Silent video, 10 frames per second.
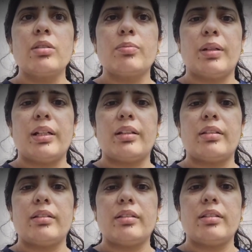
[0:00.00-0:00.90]
But
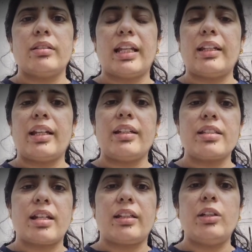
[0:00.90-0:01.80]
then I
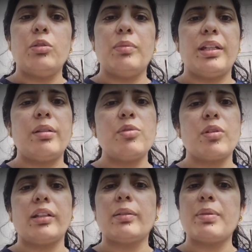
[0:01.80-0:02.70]
decided to make him
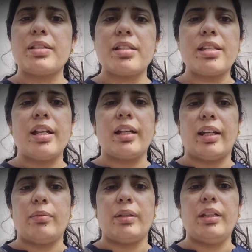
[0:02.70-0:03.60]
join the PCC
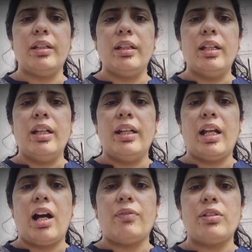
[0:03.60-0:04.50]
Academy.
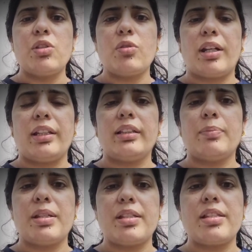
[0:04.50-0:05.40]
And after joining the
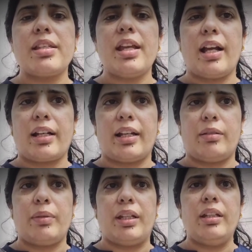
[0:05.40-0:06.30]
PCC
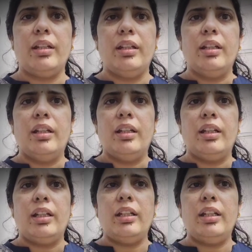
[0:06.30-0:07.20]
Academy,
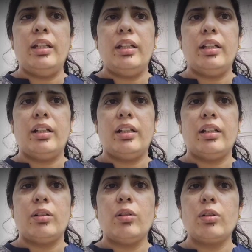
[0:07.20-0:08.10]
he
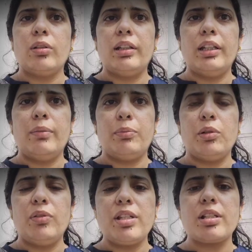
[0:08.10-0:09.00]
not only
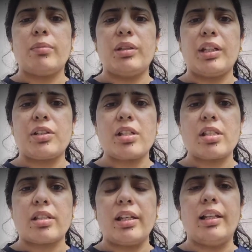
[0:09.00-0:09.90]
improve his communication
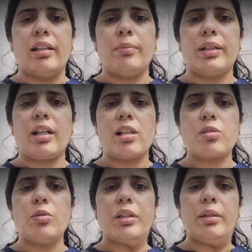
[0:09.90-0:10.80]
skill, but
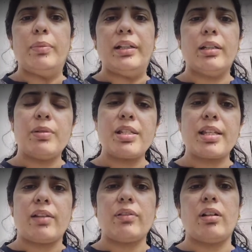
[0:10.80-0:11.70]
also he build up his
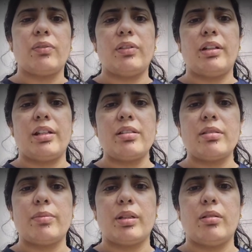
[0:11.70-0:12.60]

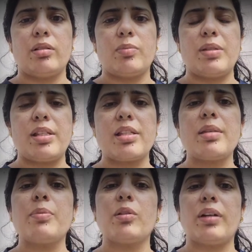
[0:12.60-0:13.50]
self-confidence because
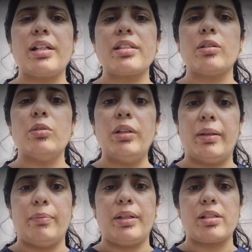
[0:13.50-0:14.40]
PCC provides a good
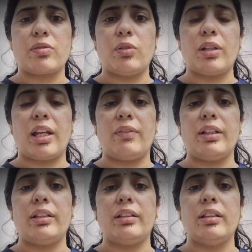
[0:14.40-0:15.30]
ambience for
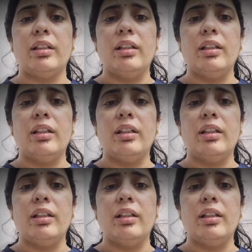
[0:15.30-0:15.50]
having,